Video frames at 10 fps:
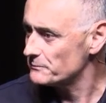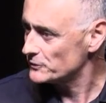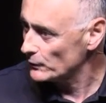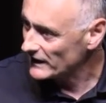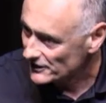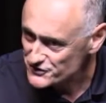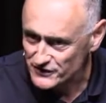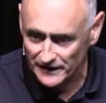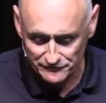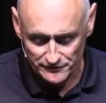between our
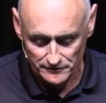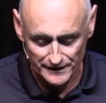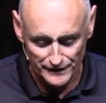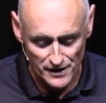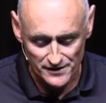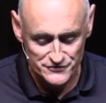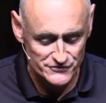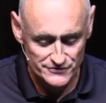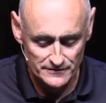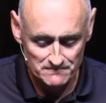Savior and
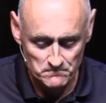us.